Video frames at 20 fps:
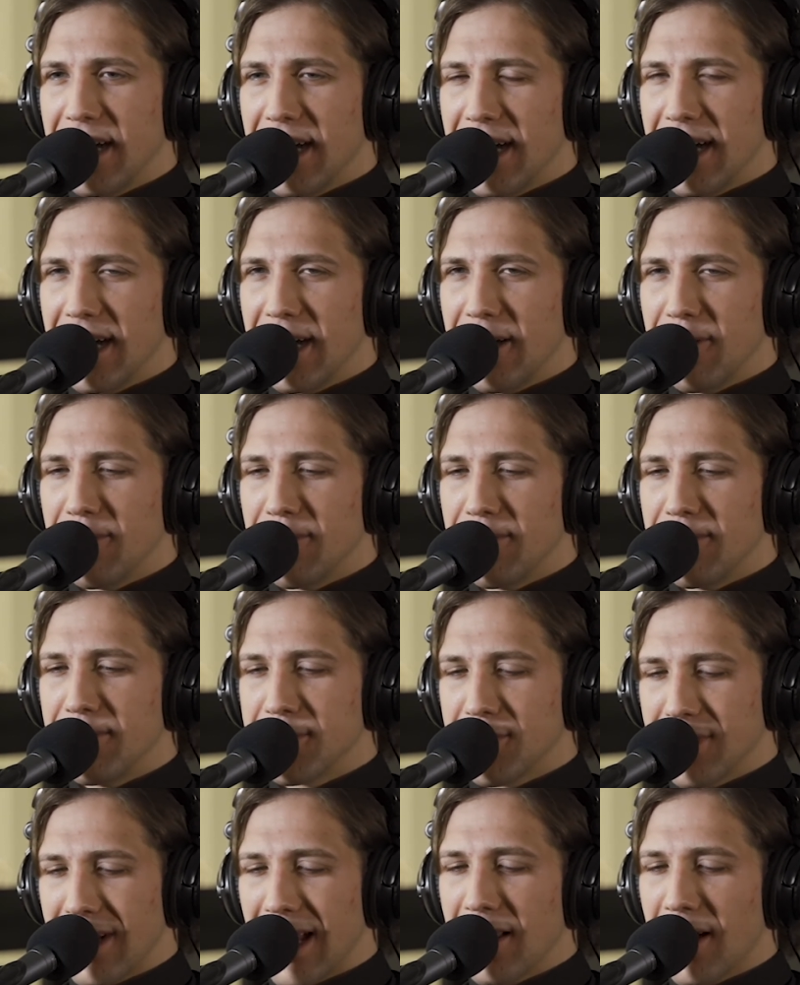um,
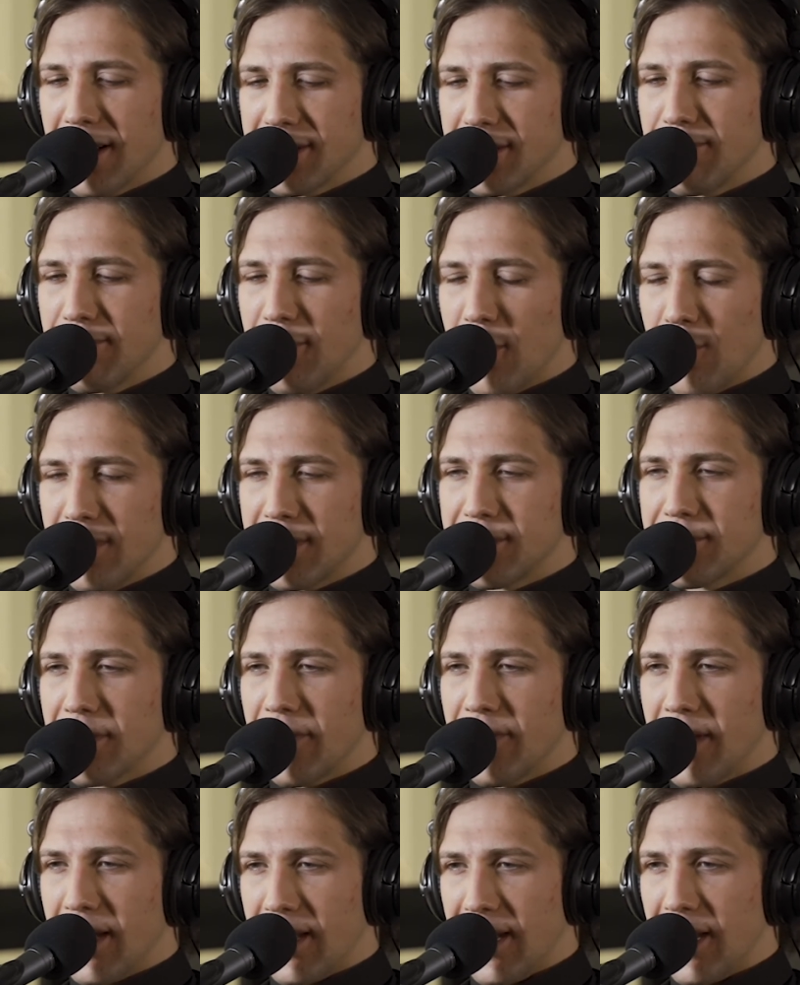so yeah, lots of moments
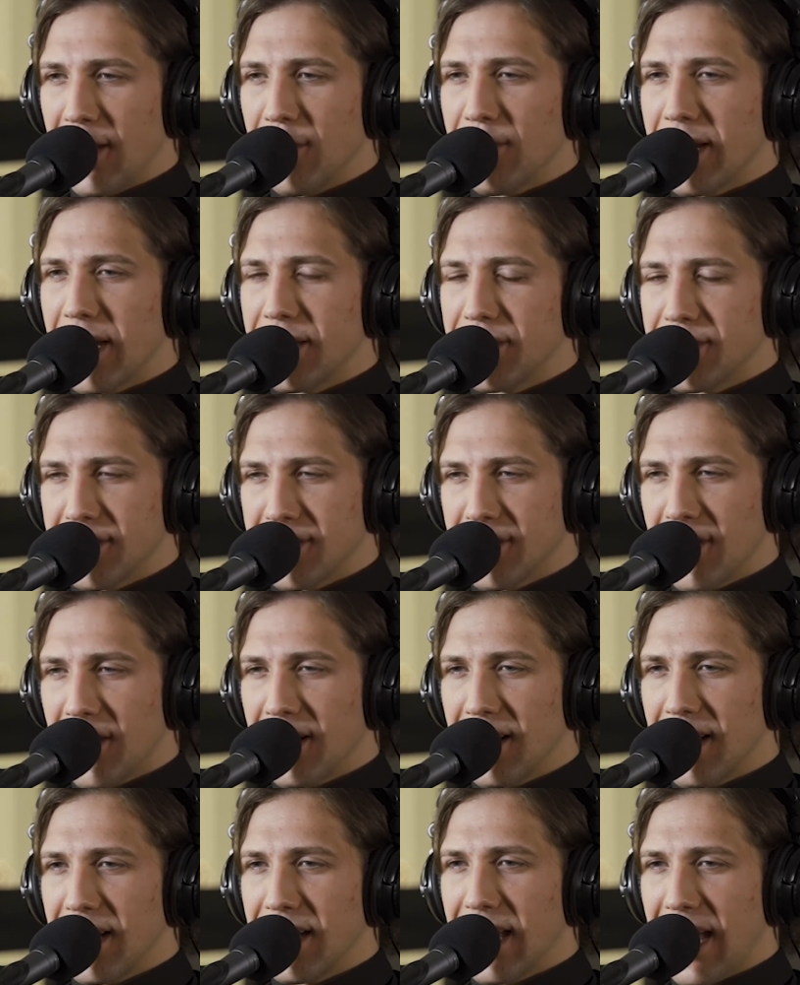throughout that year when I just
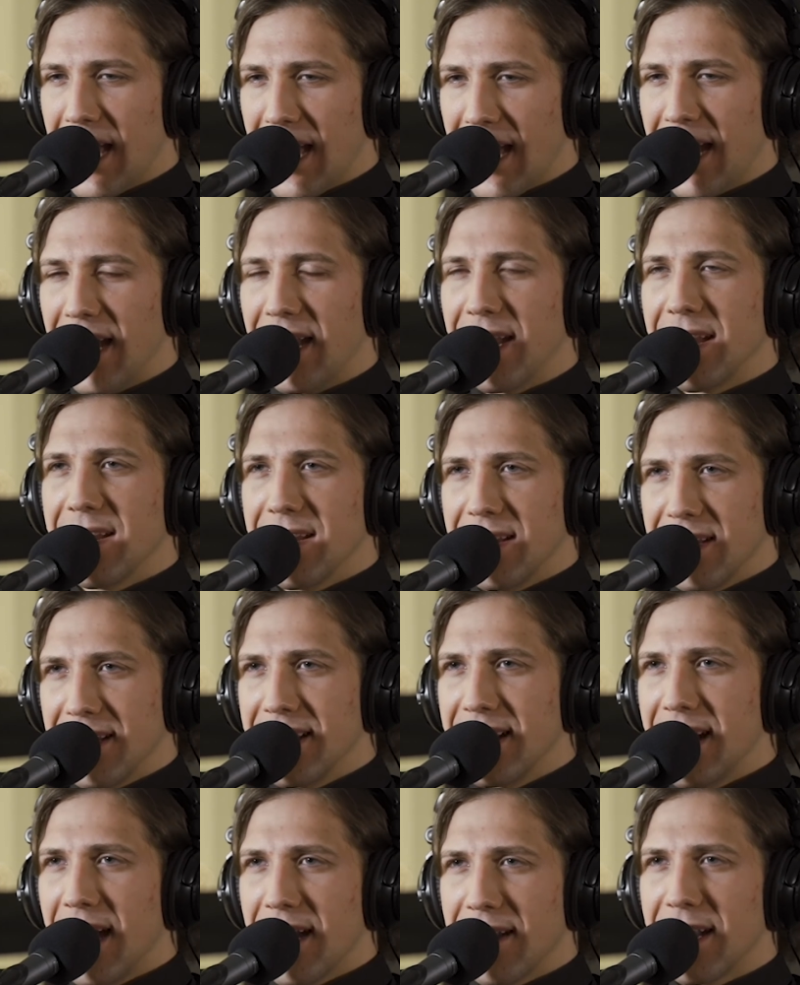thought like, hey,
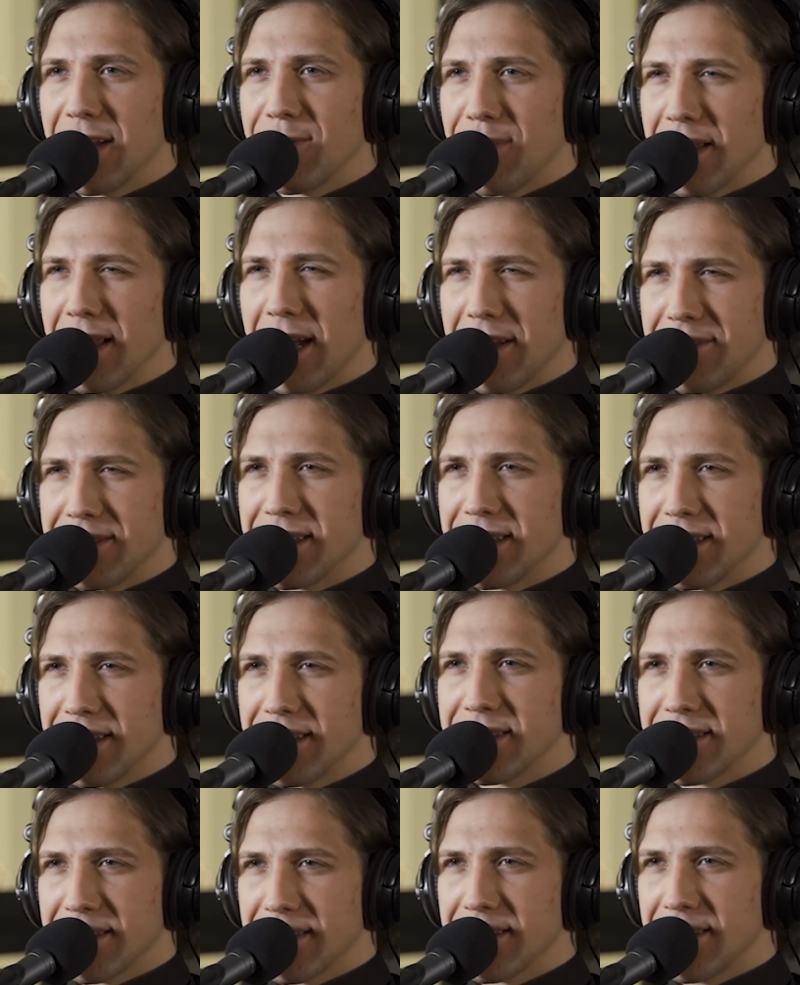I could give my life to
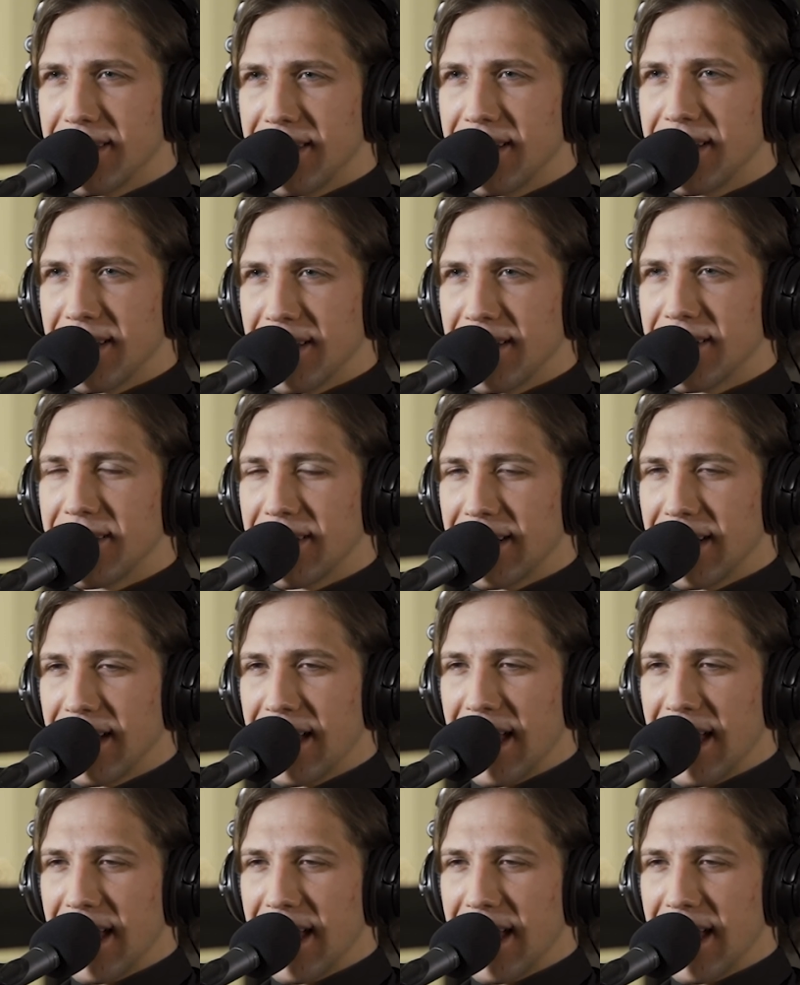this, you know.